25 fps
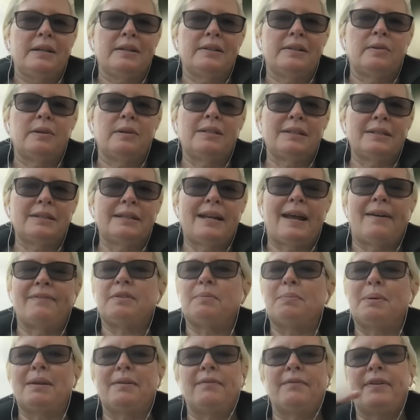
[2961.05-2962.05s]
So it doesn't have to
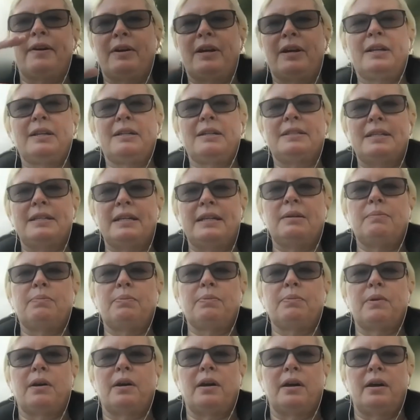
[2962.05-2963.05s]
be a very deep,
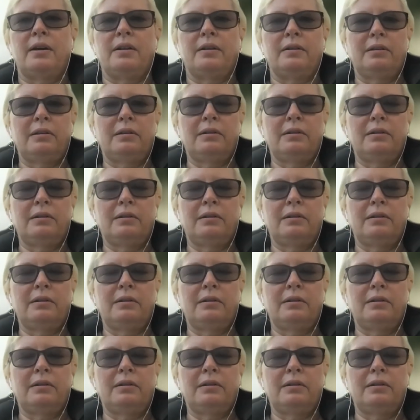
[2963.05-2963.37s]
a